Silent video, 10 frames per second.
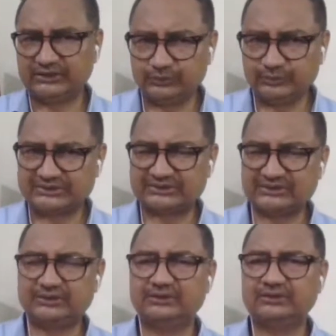
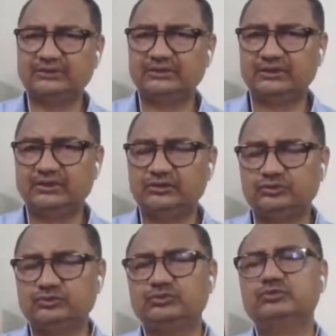usa
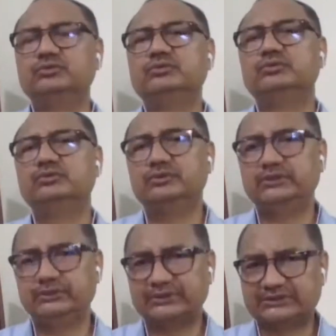to
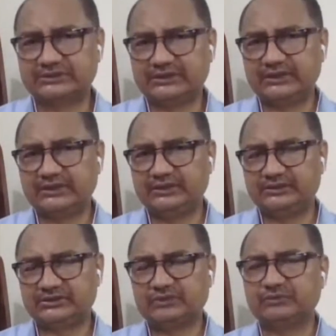you can say in
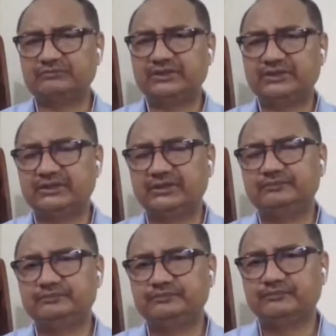south africa
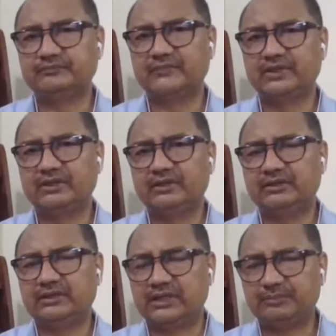
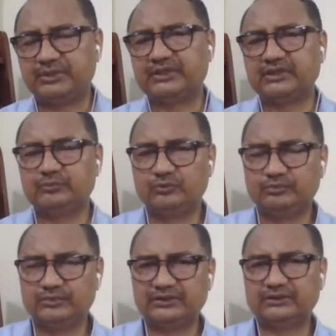the apartheid
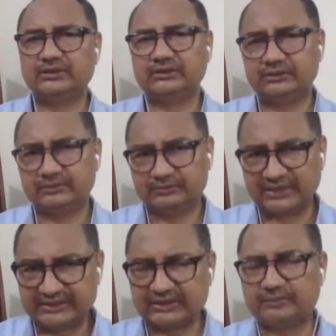movement uh,
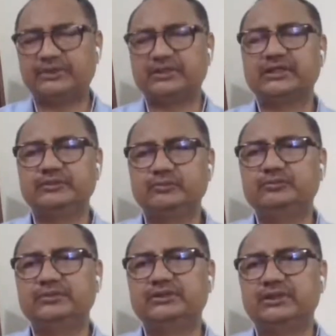anti-apartheid
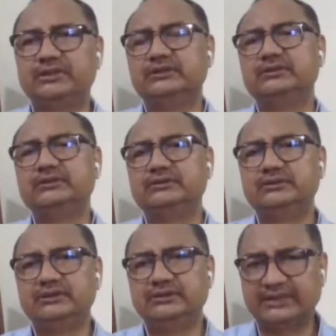movement under
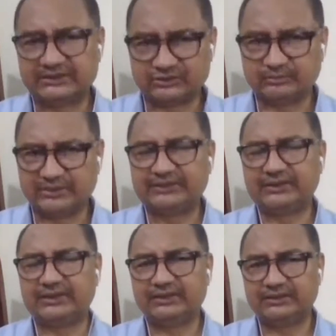nelson
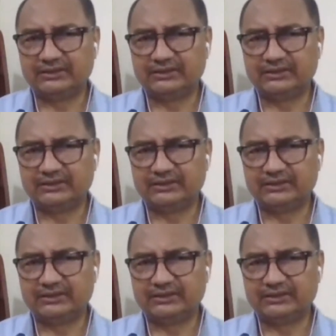mandela